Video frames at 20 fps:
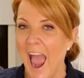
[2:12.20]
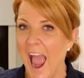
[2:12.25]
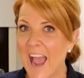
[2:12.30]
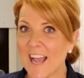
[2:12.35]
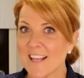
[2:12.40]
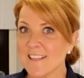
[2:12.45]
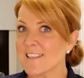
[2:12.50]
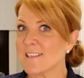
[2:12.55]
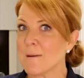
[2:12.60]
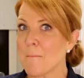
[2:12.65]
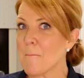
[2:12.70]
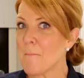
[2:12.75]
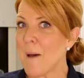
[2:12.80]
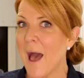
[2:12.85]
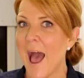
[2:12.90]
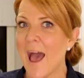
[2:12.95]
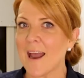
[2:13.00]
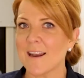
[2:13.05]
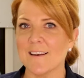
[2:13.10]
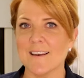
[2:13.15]
and some
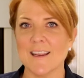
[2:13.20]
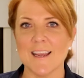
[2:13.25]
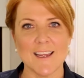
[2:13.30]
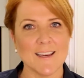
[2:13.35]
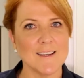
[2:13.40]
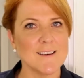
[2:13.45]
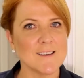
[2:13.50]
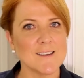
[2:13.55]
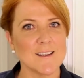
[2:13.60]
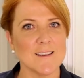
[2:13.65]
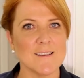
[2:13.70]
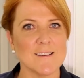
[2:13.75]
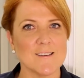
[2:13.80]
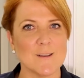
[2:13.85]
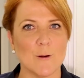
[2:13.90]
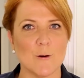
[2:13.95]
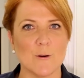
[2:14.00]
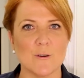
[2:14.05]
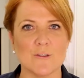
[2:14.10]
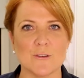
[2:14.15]
pattern into this
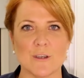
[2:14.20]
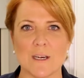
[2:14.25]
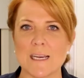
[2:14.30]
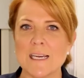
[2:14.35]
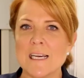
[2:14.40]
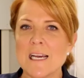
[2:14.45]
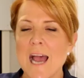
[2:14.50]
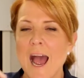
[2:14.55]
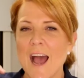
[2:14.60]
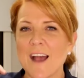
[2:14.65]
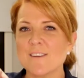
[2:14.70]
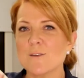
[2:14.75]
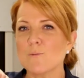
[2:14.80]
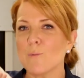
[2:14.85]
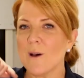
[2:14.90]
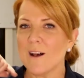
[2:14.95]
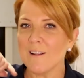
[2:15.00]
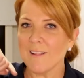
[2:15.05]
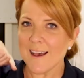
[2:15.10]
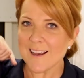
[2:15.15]
laundry as
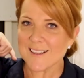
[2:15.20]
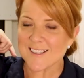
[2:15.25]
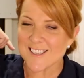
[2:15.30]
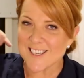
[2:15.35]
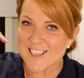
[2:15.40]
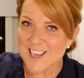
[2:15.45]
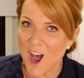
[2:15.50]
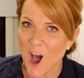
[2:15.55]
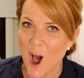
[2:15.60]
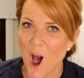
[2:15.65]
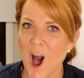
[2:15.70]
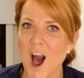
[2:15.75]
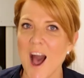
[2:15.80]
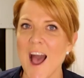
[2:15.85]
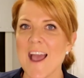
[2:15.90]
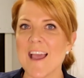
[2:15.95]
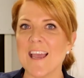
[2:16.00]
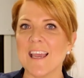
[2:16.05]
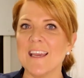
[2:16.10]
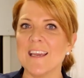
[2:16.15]
well as
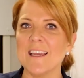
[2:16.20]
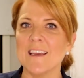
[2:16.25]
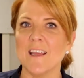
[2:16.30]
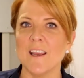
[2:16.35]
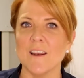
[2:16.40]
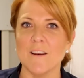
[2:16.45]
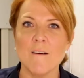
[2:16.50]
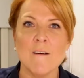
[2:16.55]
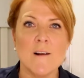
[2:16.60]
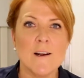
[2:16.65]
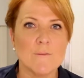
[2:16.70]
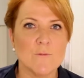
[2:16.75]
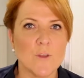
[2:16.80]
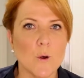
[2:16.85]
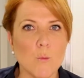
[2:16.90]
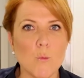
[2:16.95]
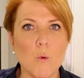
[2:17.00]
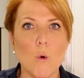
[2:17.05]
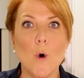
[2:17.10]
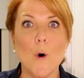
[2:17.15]
tie in
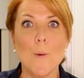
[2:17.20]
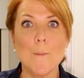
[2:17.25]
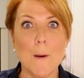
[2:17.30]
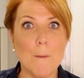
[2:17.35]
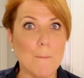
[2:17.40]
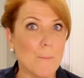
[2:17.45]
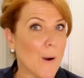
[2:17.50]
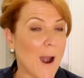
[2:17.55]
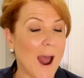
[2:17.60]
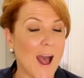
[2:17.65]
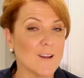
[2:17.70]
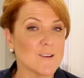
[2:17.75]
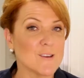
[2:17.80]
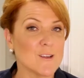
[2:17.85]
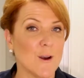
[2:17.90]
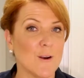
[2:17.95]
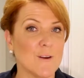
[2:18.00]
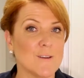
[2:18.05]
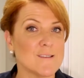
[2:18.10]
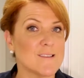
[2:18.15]
the warmer brown
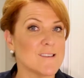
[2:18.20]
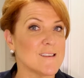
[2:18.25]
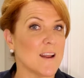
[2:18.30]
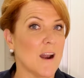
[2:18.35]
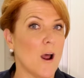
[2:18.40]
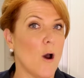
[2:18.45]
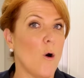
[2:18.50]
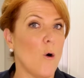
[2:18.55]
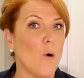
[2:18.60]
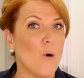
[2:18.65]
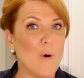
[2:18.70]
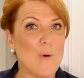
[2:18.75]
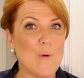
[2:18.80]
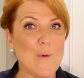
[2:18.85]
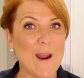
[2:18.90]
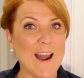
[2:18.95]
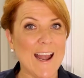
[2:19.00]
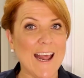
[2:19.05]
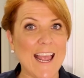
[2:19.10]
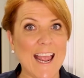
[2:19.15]
tones that are
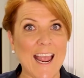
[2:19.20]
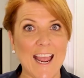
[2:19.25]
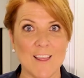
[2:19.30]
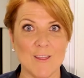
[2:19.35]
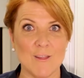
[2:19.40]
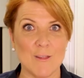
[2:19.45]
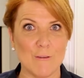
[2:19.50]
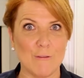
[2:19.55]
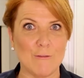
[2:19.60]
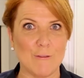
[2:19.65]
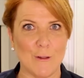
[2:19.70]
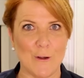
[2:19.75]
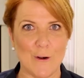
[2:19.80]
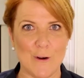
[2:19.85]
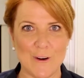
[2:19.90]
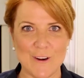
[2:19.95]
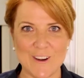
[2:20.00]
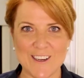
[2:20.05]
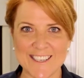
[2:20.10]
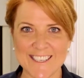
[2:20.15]
already in the
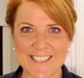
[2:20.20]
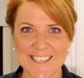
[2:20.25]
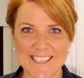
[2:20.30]
floor.